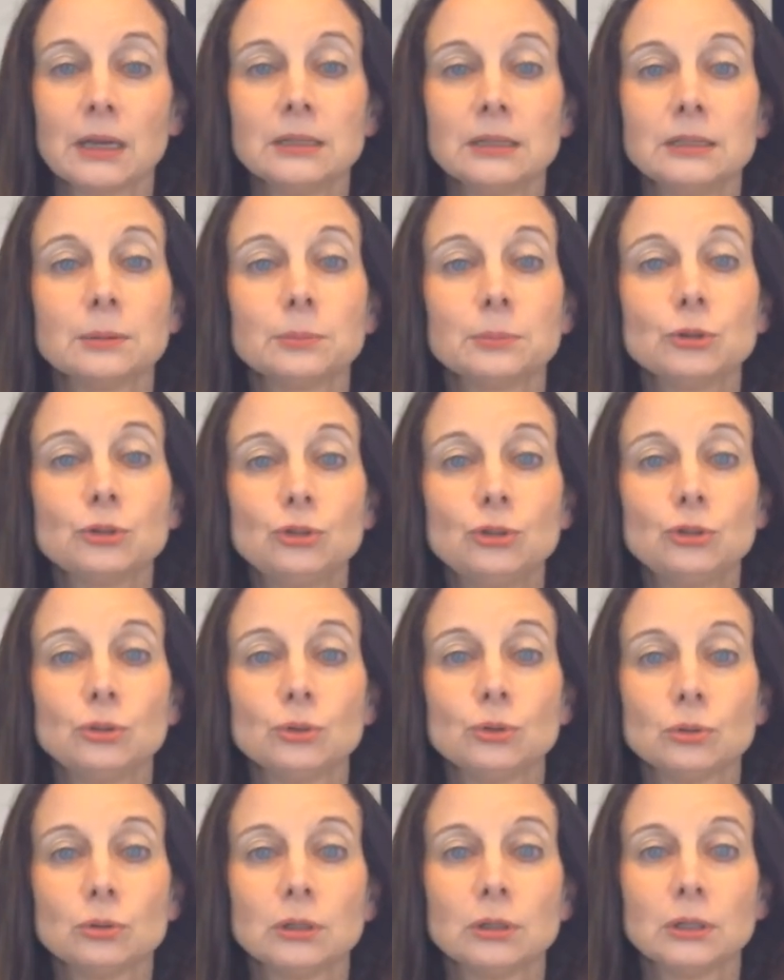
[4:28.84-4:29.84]
Number
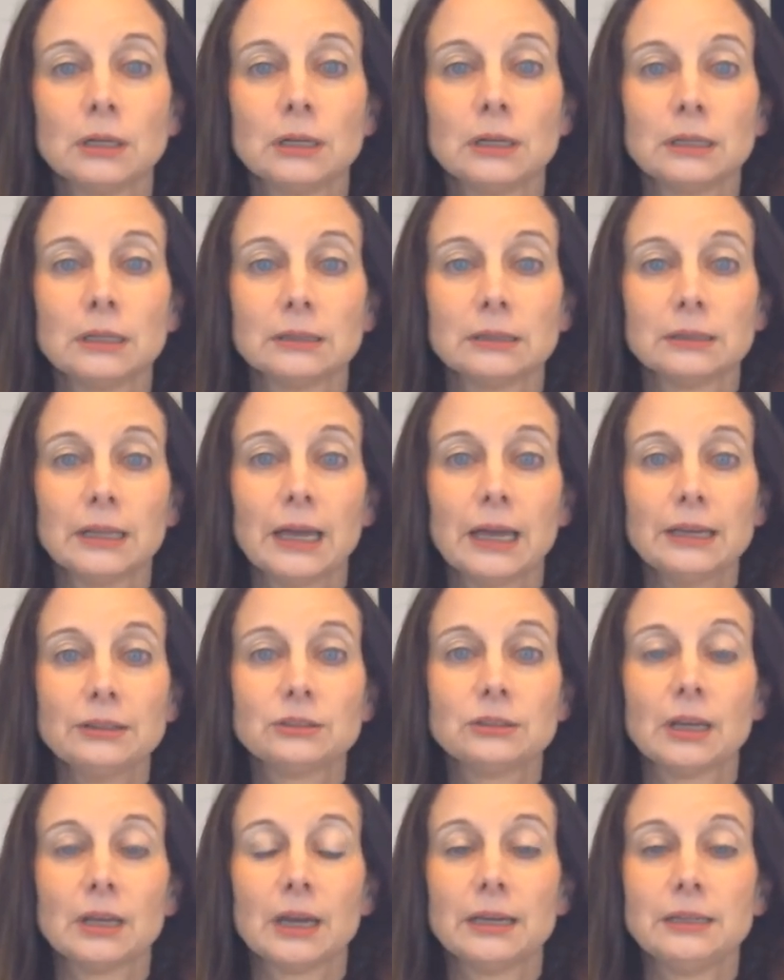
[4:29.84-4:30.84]
2,
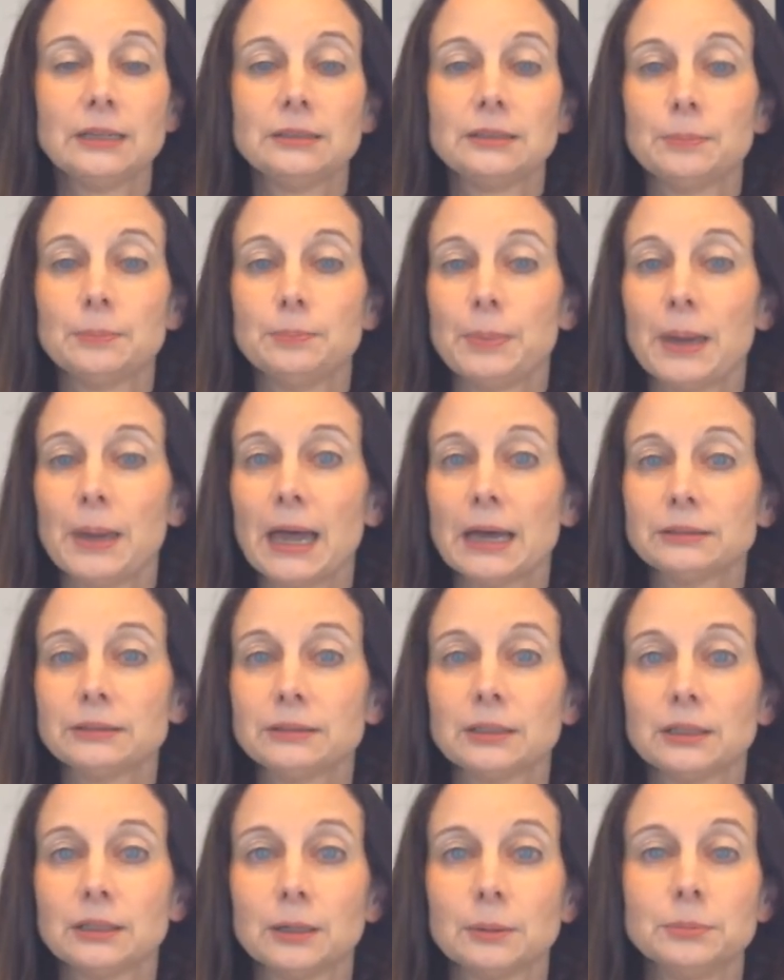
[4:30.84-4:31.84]
last night the
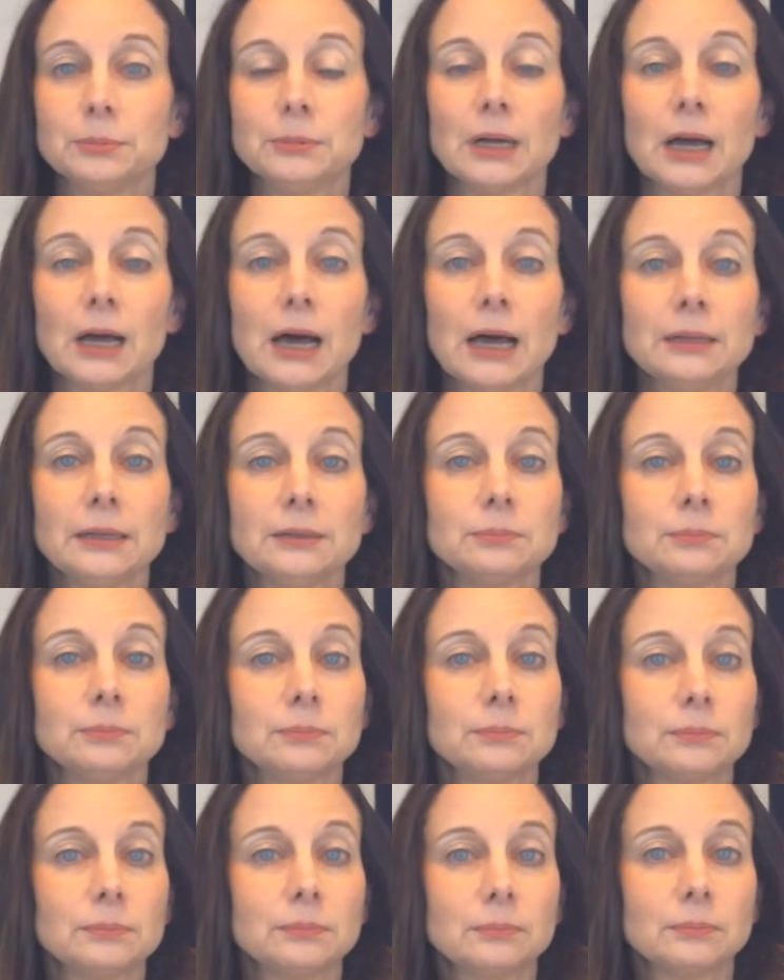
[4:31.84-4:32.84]
bathtub got
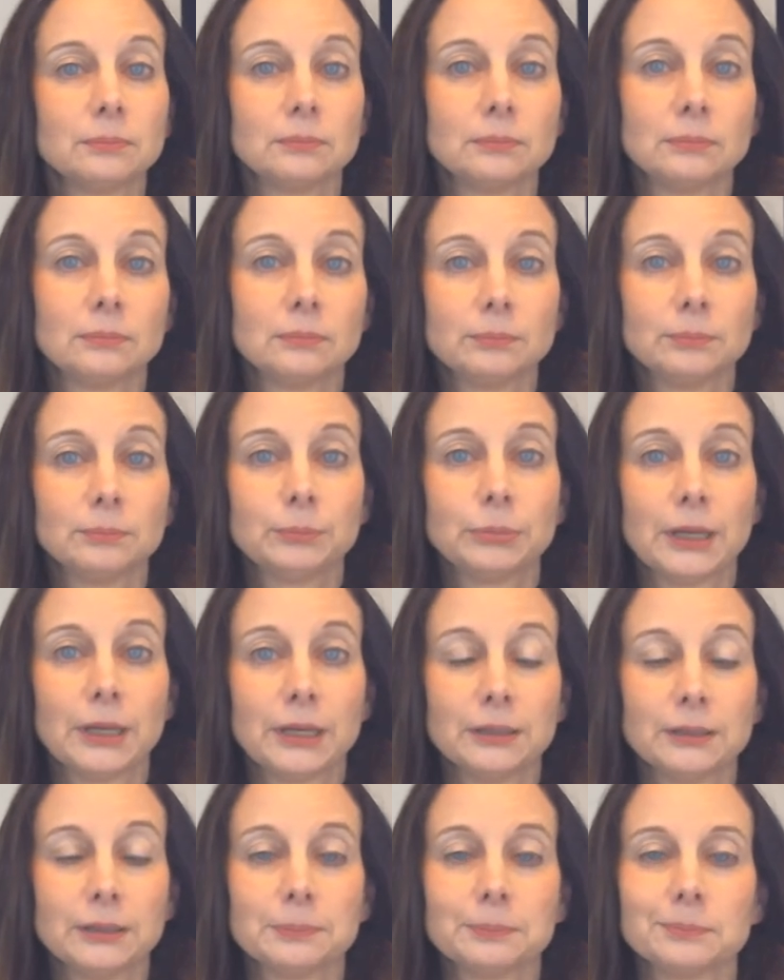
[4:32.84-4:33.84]
blank.